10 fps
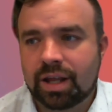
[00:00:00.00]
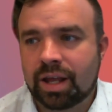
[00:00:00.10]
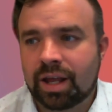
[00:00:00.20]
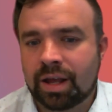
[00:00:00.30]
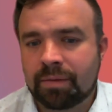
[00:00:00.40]

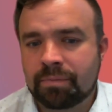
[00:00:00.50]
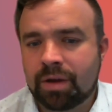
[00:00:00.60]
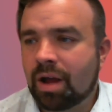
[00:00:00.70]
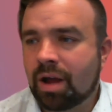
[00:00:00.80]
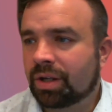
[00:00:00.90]

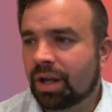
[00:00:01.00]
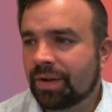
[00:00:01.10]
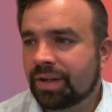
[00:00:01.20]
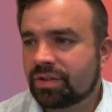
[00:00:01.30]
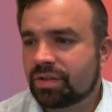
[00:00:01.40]
I'm
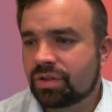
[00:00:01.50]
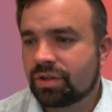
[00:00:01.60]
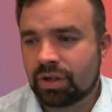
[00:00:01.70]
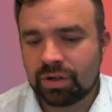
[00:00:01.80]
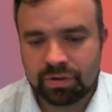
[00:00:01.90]
going
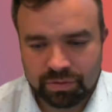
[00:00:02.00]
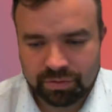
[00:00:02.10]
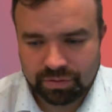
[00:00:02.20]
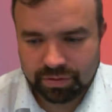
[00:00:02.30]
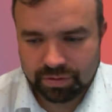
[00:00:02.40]

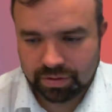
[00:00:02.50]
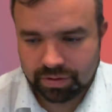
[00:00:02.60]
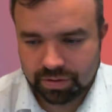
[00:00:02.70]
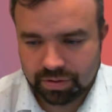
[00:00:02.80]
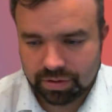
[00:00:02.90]
to
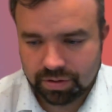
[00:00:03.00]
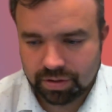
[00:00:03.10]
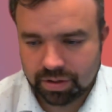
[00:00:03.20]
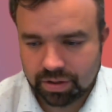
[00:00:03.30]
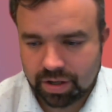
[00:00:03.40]

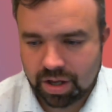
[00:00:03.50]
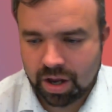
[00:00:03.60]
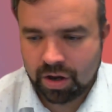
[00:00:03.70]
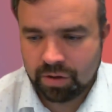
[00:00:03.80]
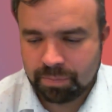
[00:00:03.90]

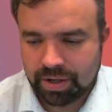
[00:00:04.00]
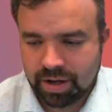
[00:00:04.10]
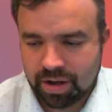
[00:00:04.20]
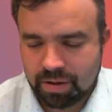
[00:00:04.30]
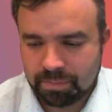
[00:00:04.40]
open
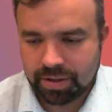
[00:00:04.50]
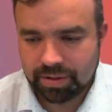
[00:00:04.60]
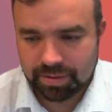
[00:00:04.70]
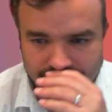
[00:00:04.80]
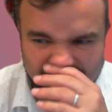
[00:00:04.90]
up
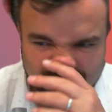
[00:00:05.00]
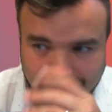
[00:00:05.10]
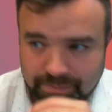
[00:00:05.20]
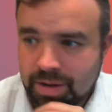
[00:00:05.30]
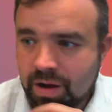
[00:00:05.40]

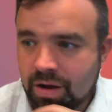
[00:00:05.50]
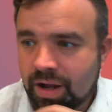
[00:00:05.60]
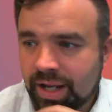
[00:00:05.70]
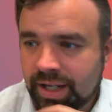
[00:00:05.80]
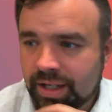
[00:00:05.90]

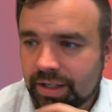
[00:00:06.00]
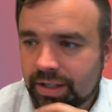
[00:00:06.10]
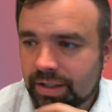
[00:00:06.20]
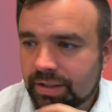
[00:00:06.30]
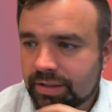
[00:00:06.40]
my
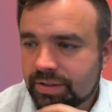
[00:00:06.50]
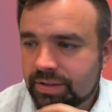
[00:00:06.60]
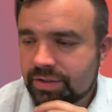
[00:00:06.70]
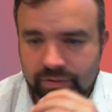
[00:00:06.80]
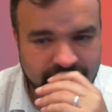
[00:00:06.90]

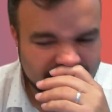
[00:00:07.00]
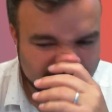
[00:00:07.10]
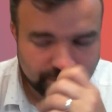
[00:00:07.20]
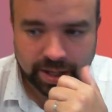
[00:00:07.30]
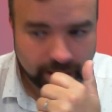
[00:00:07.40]

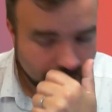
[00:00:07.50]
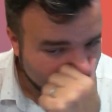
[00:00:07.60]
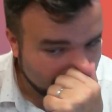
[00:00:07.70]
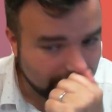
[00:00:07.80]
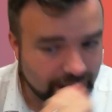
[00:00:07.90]
screen
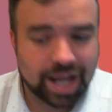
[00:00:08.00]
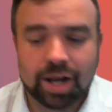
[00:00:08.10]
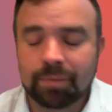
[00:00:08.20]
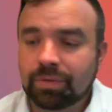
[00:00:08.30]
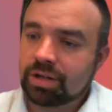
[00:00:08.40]

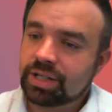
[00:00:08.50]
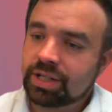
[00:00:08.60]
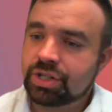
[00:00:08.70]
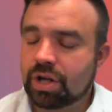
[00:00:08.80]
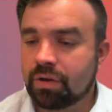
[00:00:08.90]
and I'm going to
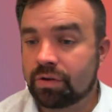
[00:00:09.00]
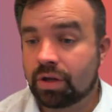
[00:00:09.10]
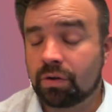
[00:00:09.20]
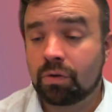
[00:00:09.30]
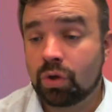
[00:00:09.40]
show
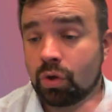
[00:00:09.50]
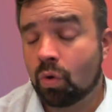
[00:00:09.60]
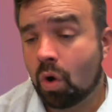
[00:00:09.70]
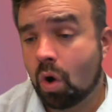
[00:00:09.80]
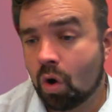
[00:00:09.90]
you
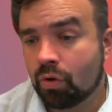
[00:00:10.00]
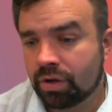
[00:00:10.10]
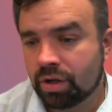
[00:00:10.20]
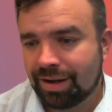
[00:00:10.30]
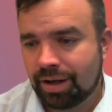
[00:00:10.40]
your
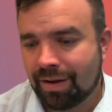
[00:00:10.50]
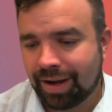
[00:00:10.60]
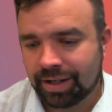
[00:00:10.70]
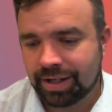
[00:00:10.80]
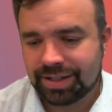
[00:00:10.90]

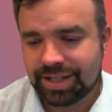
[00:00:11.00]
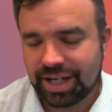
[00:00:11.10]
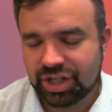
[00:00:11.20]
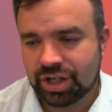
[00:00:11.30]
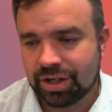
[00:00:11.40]
online
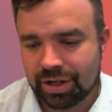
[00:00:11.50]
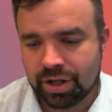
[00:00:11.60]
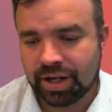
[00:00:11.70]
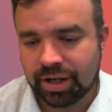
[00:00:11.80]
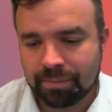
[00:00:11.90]
teaching and
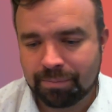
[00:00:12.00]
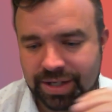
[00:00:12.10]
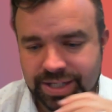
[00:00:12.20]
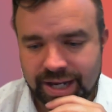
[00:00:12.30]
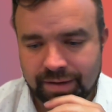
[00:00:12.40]
learning
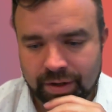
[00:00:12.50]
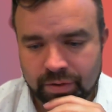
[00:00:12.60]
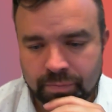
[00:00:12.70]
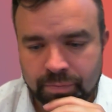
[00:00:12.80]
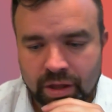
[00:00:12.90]

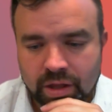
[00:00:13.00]
material.